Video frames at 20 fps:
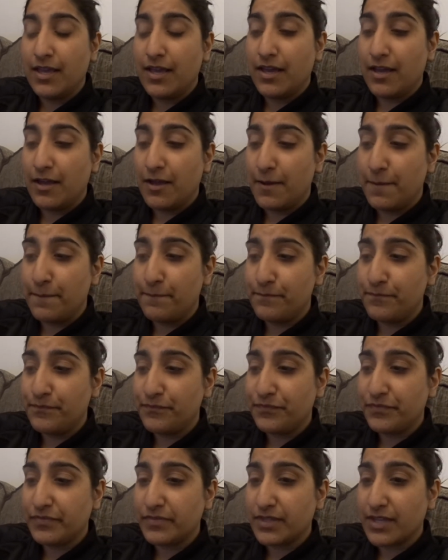Um,
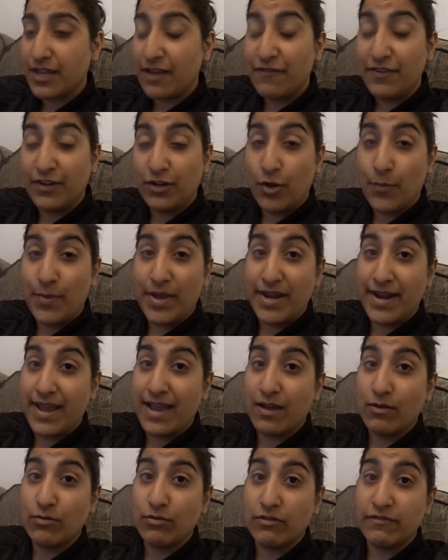I feel a lot better
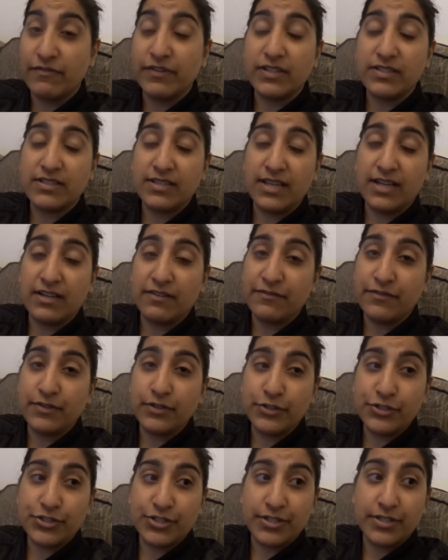now. Obviously, I can
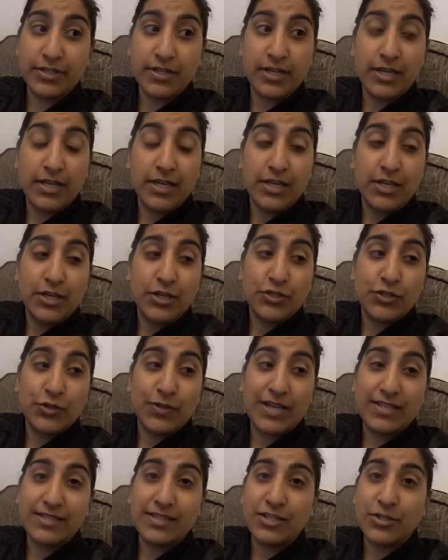function. So
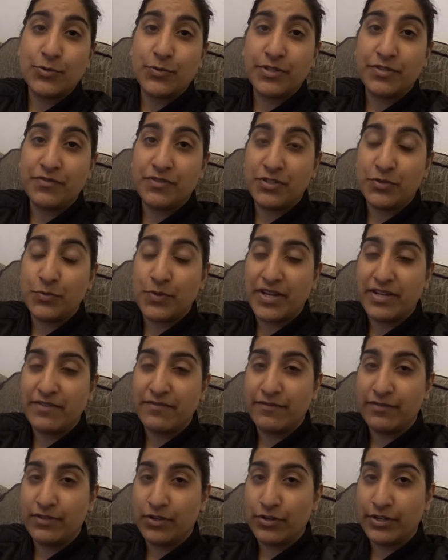that's actually one of the reasons why I
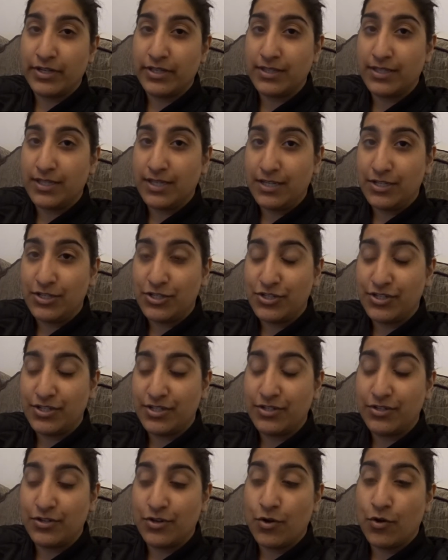didn't vlog in the
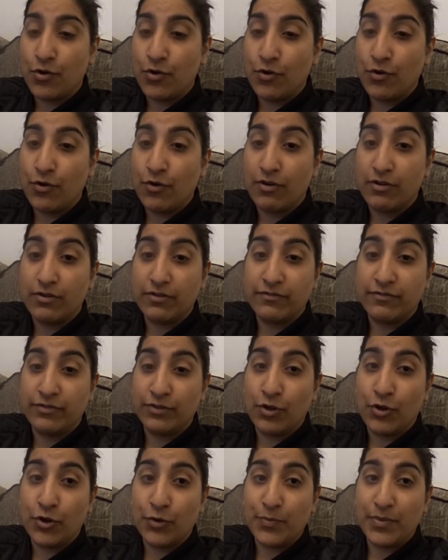kitchen or
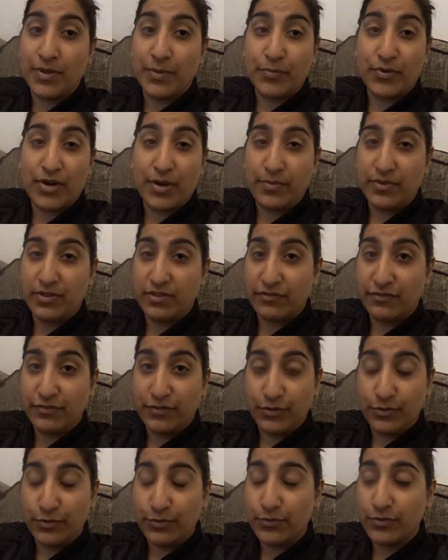vlog me prepping the
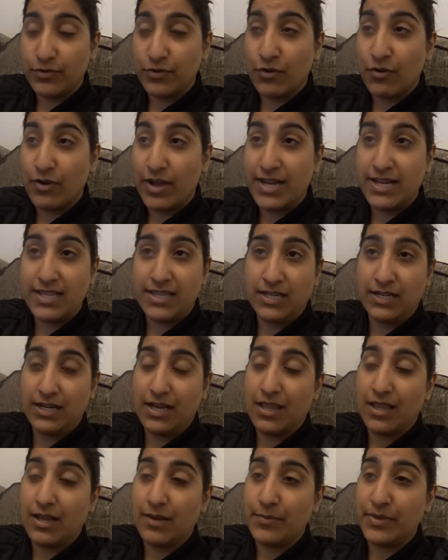food or anything
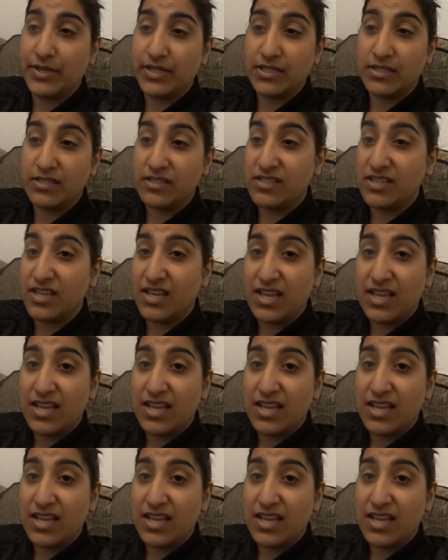like that because